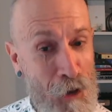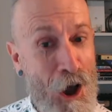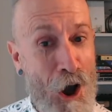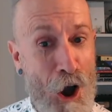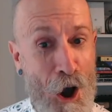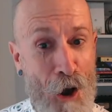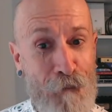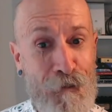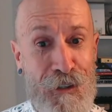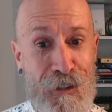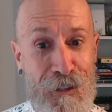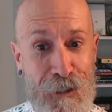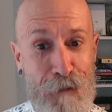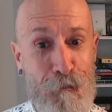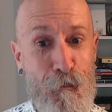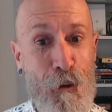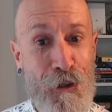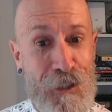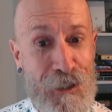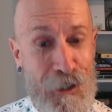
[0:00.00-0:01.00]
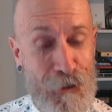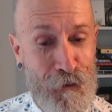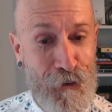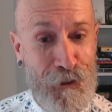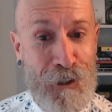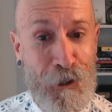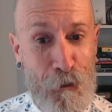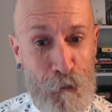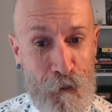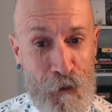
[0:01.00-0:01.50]
obviously more
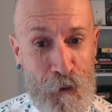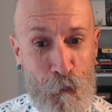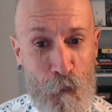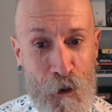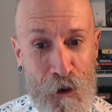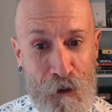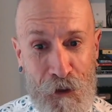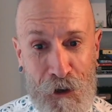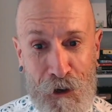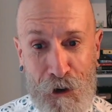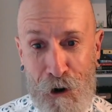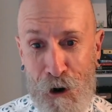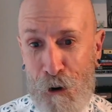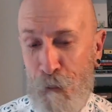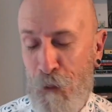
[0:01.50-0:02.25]
difficult than where they are.